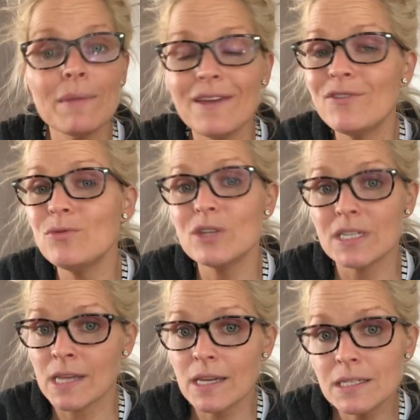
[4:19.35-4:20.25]
If you
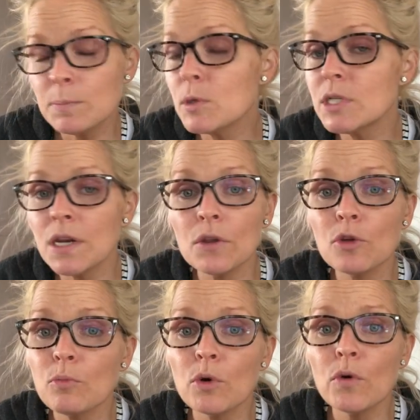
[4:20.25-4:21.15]
discussed a
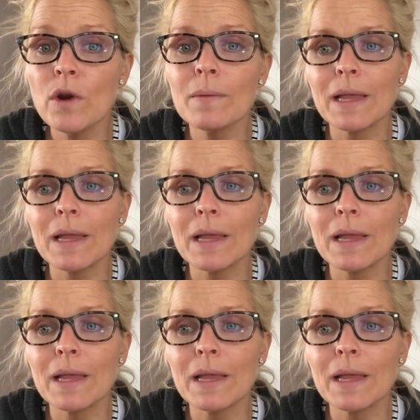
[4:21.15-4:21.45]
particular program,